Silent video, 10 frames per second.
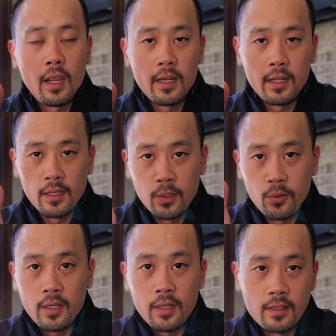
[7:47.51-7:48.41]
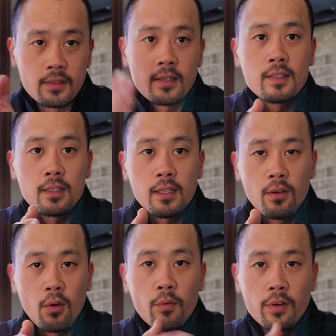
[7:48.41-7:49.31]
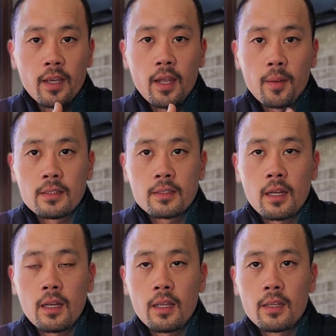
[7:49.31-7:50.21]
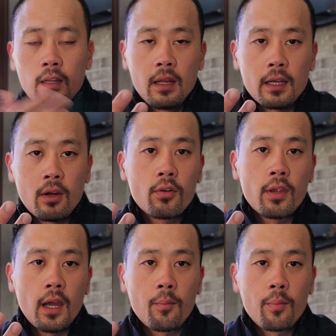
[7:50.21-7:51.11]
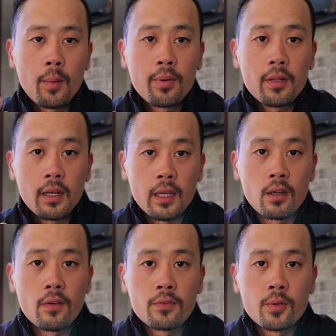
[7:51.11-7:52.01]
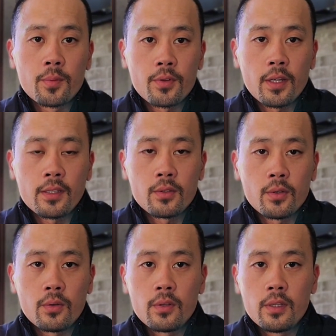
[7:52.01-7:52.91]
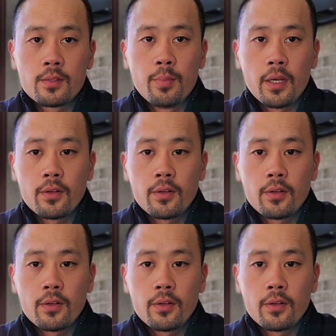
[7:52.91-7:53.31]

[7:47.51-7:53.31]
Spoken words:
and then doing it consistently over time. It's kind of like okay, I'll put it in like golf terms, right? So it's better